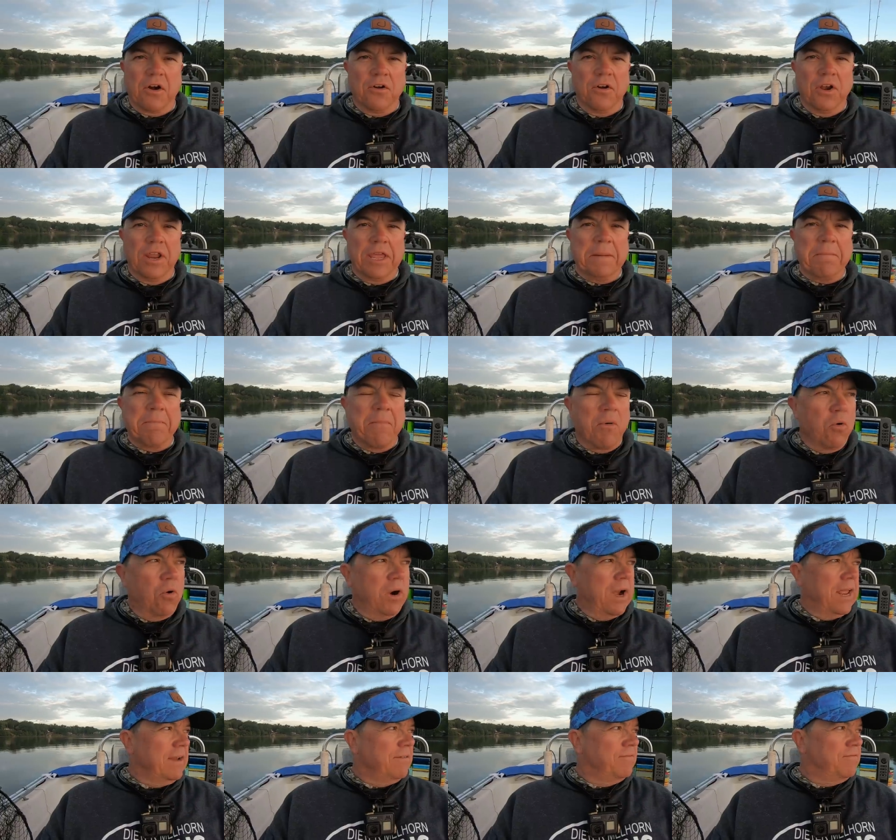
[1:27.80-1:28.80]
early
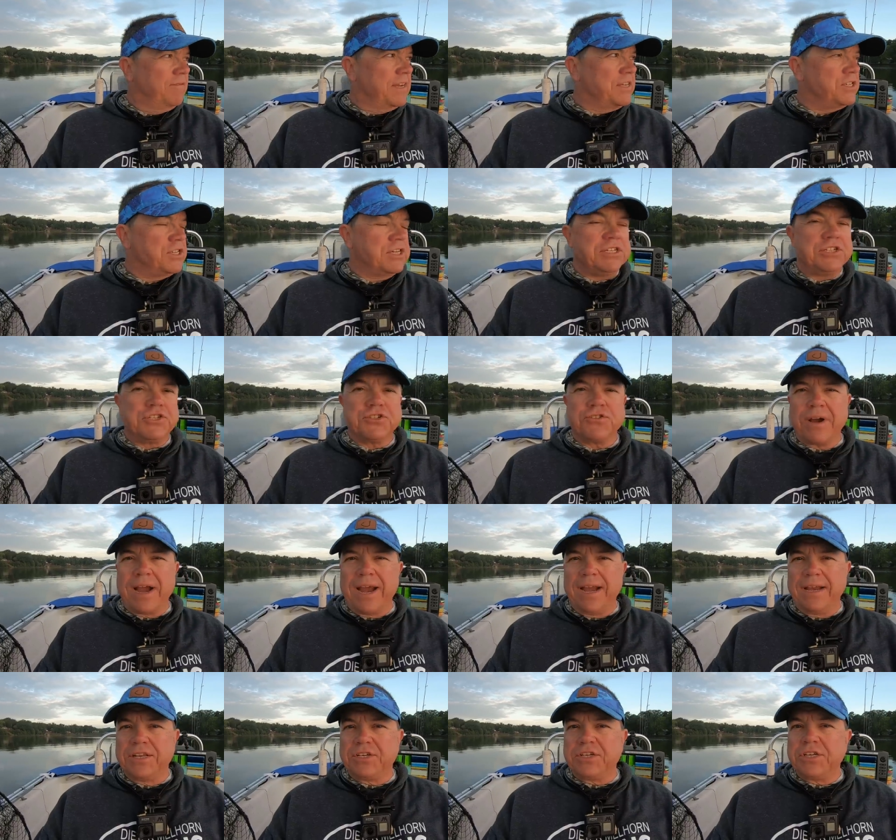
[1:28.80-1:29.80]
morning fishing
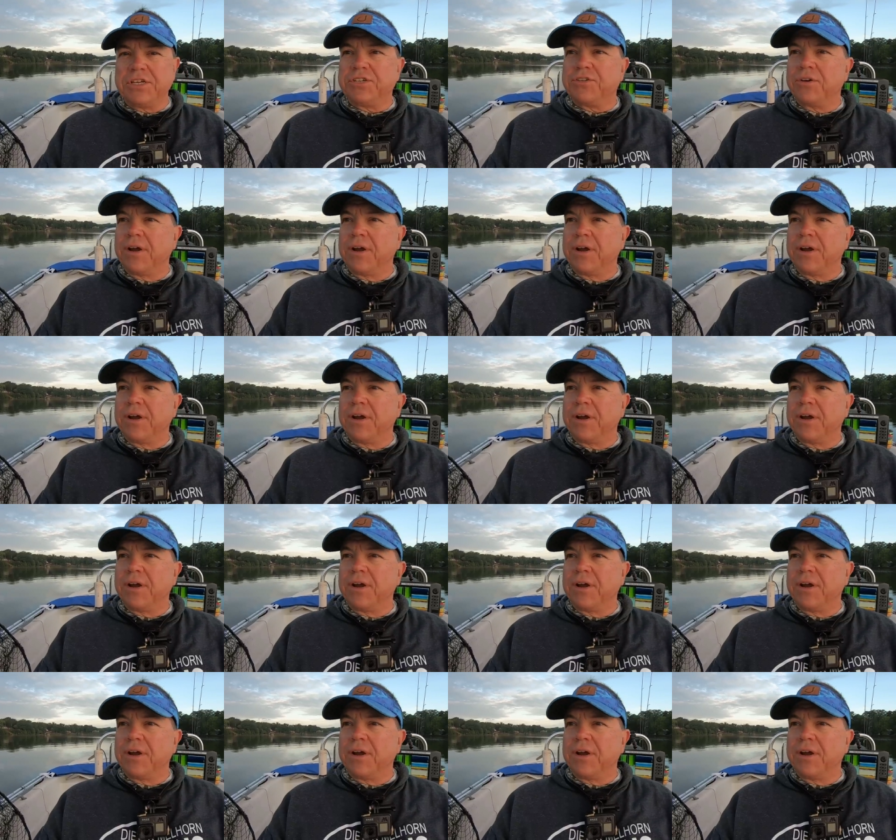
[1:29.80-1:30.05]
strategy,